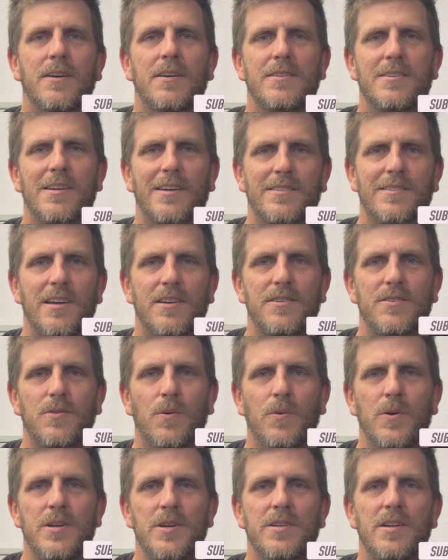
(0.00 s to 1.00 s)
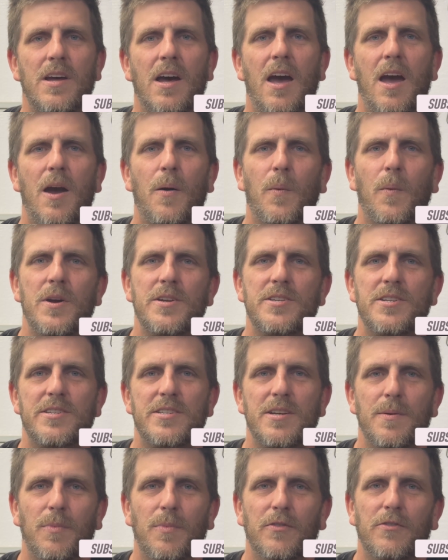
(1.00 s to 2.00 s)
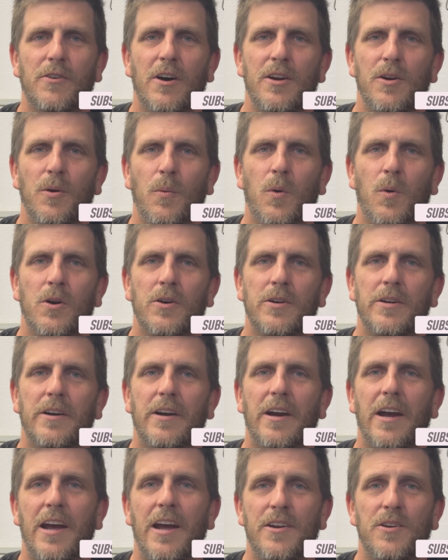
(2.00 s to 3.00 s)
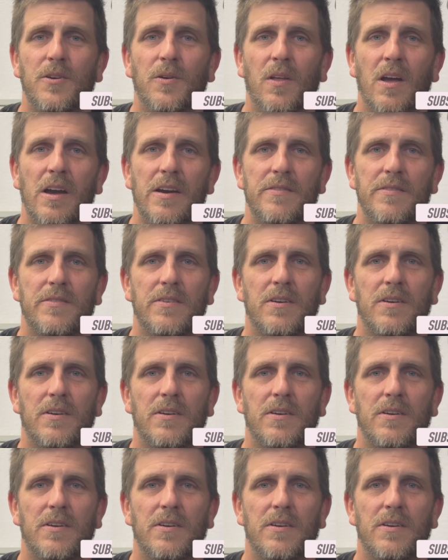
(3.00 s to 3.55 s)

success stories, and ways to simplify your work and your life.